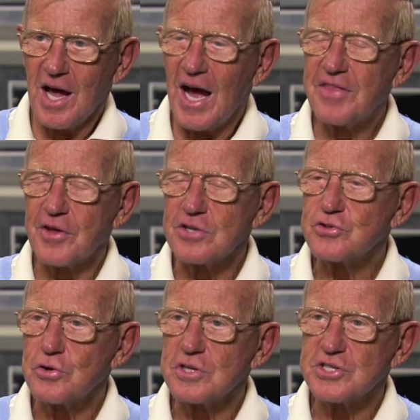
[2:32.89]
I thought
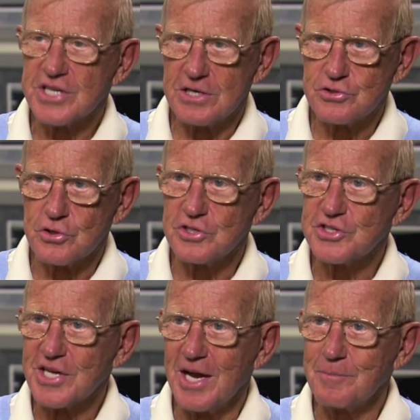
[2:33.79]
George
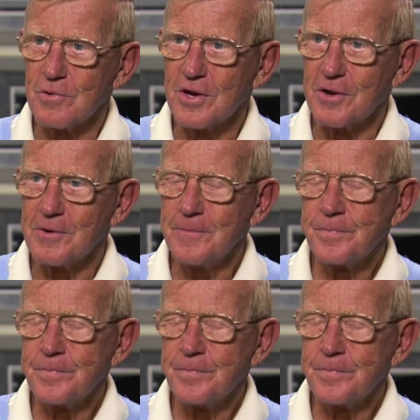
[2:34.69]
Steinbrenner,